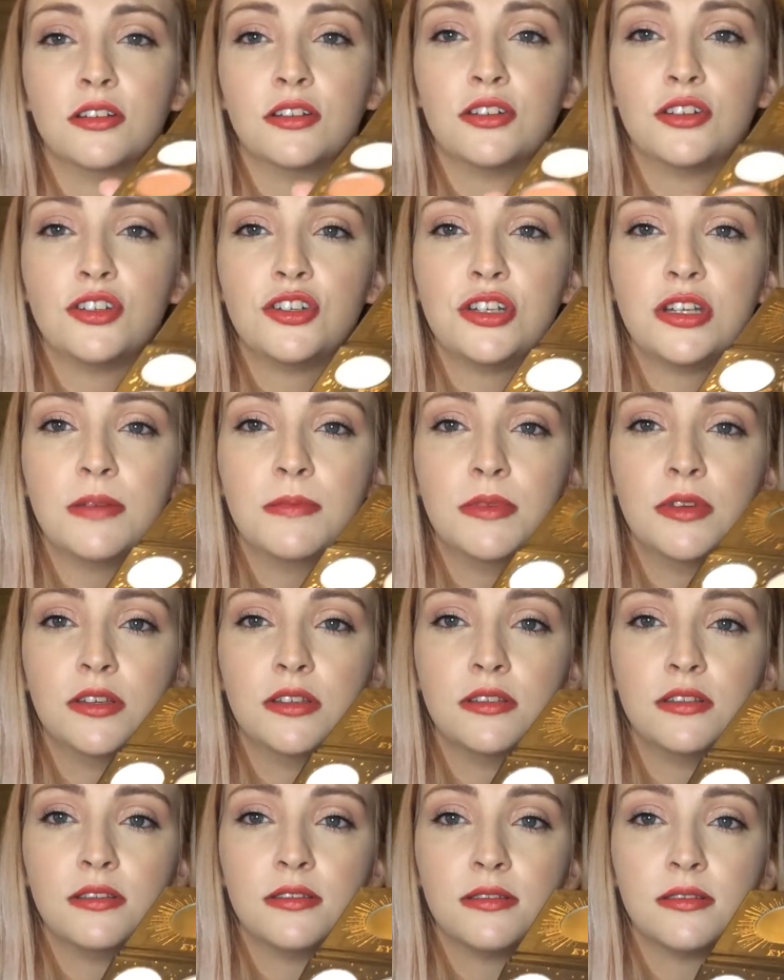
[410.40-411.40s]

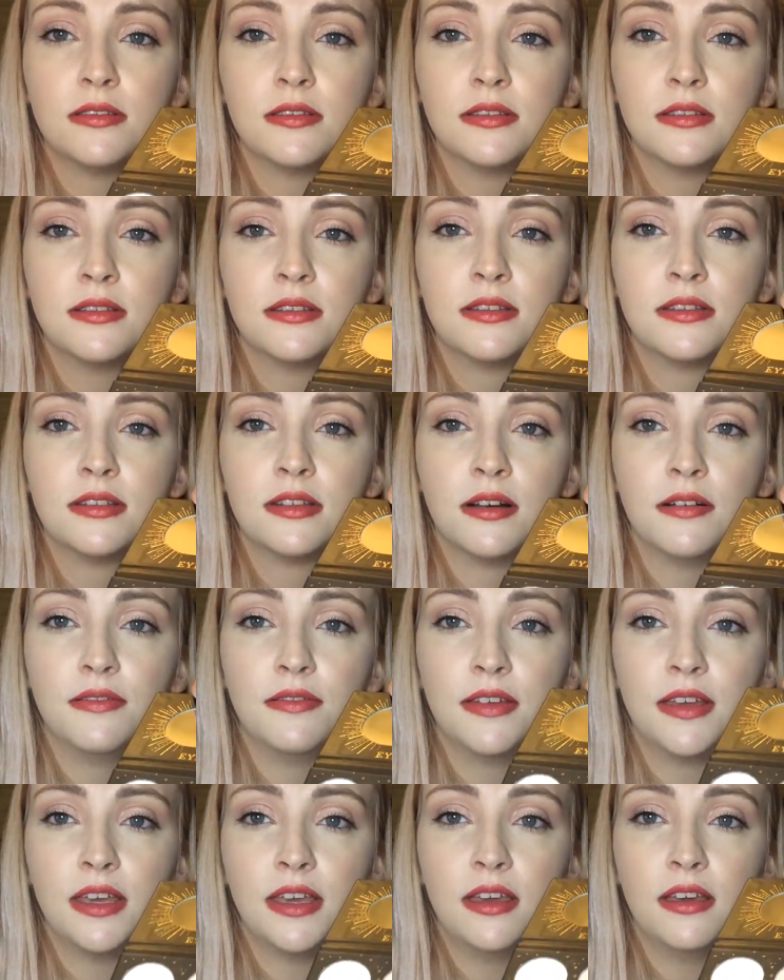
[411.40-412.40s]
shimmers and stuff
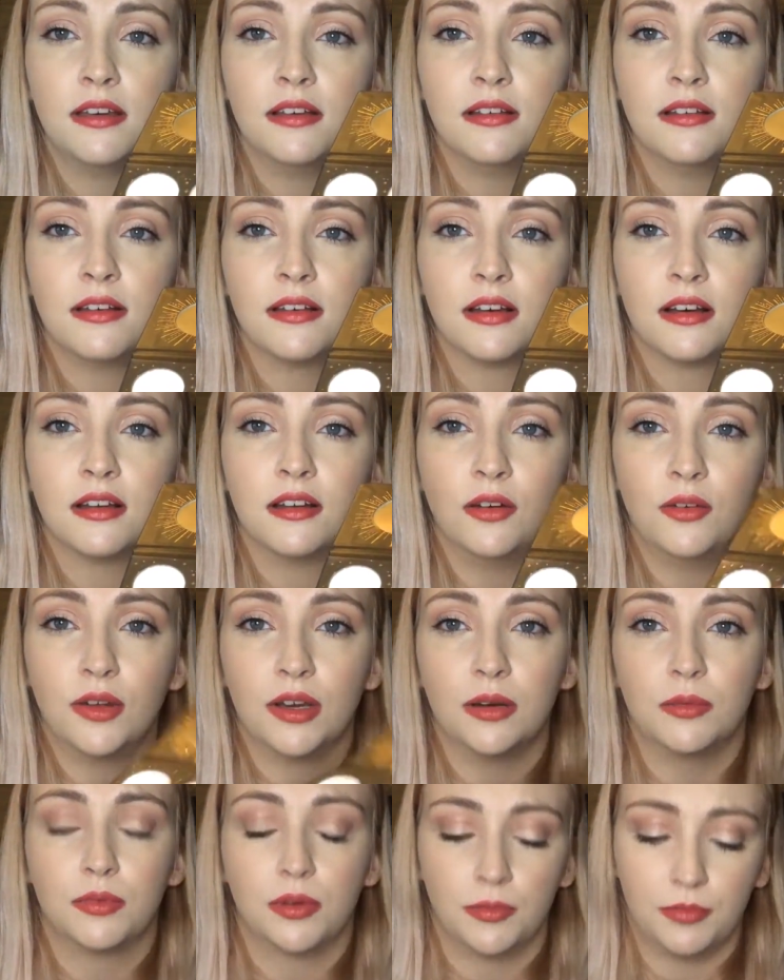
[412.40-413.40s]
here. I can't hold
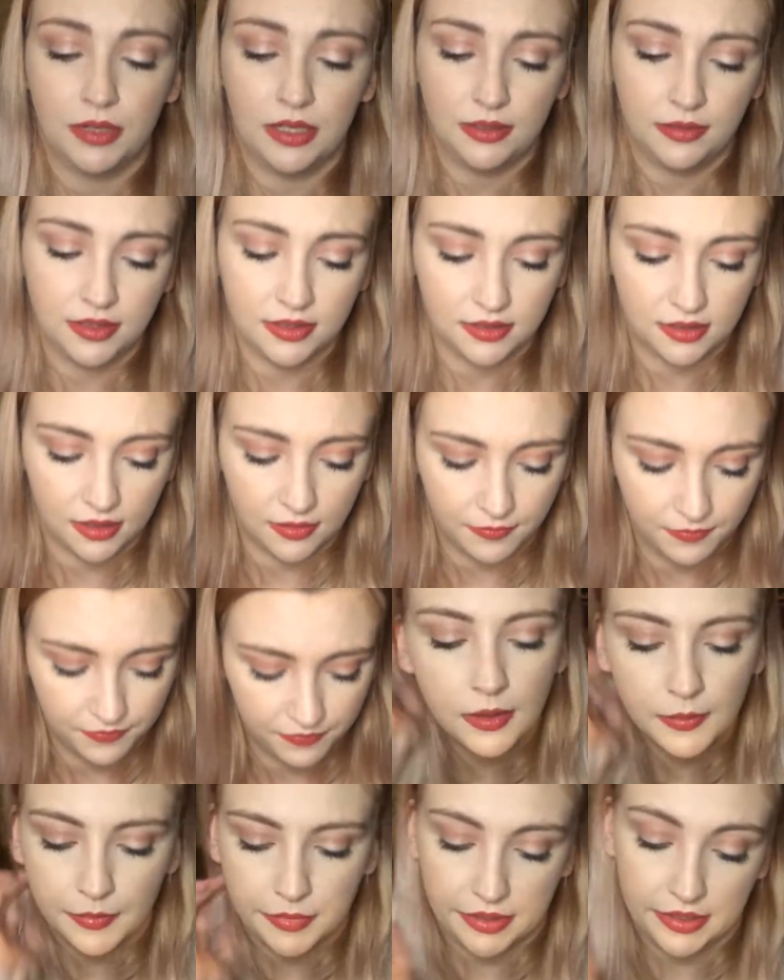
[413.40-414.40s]
it up properly because
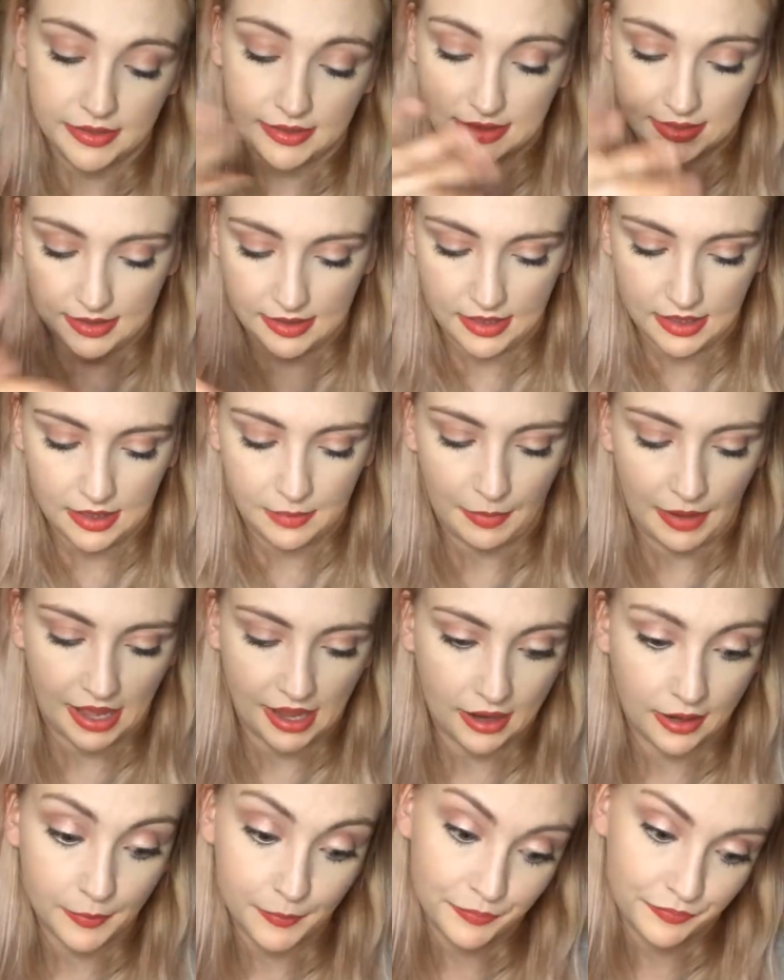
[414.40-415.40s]
of the black.